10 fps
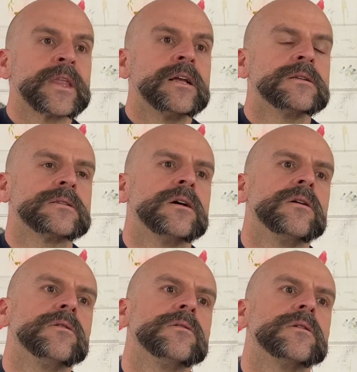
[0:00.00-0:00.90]

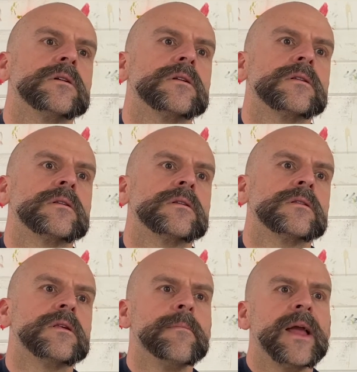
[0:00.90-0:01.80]
So
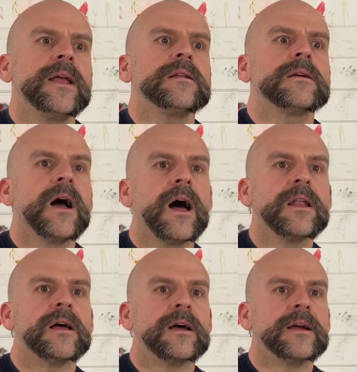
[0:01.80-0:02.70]
the main
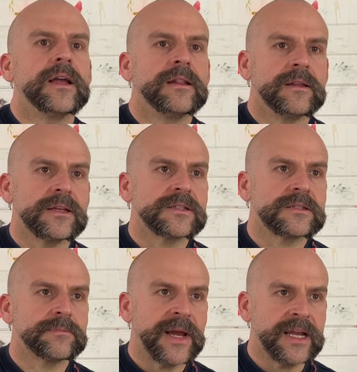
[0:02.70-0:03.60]
colour in this
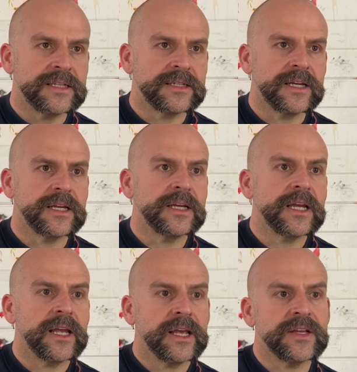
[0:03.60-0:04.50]
painting
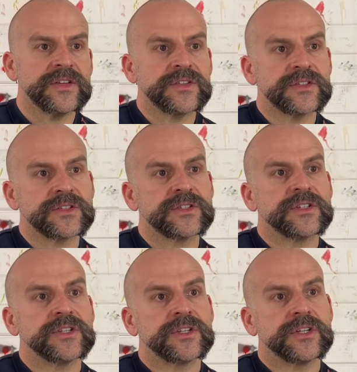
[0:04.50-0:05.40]
is
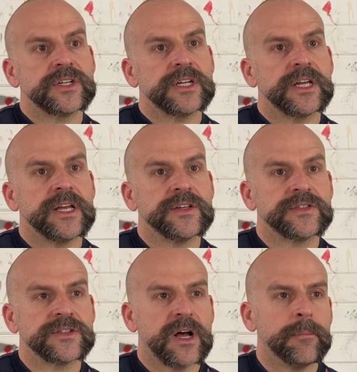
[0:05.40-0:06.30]

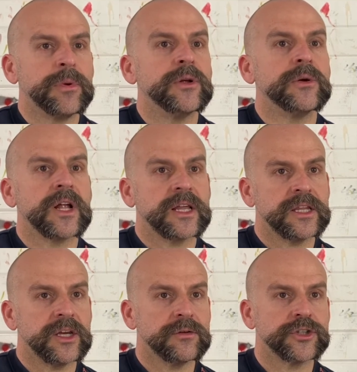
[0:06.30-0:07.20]
a blue like
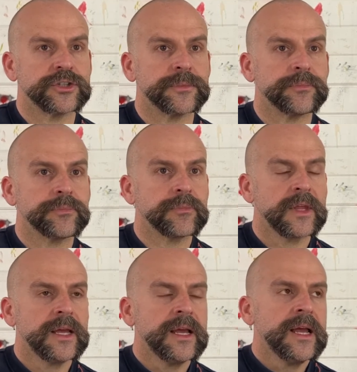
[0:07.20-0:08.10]
the ocean.
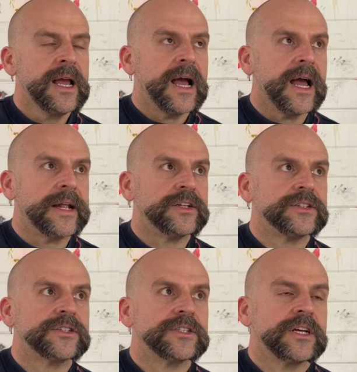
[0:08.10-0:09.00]
And
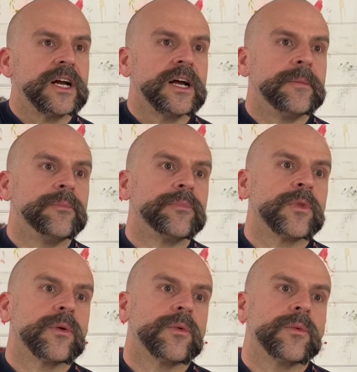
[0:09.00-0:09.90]

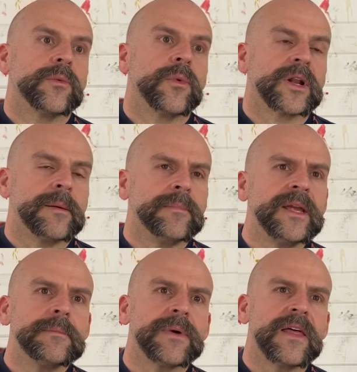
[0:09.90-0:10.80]
what I
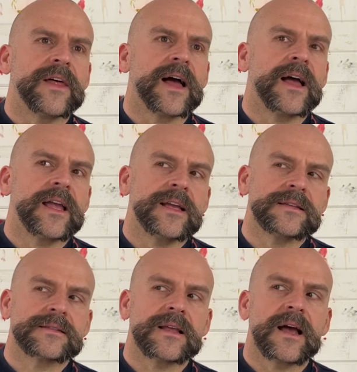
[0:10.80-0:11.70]
mean by that
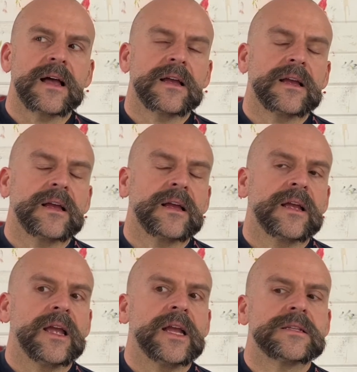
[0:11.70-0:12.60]
is that
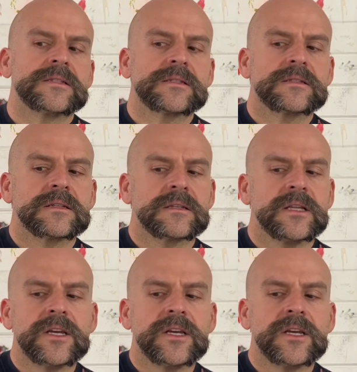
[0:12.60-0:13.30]
it's the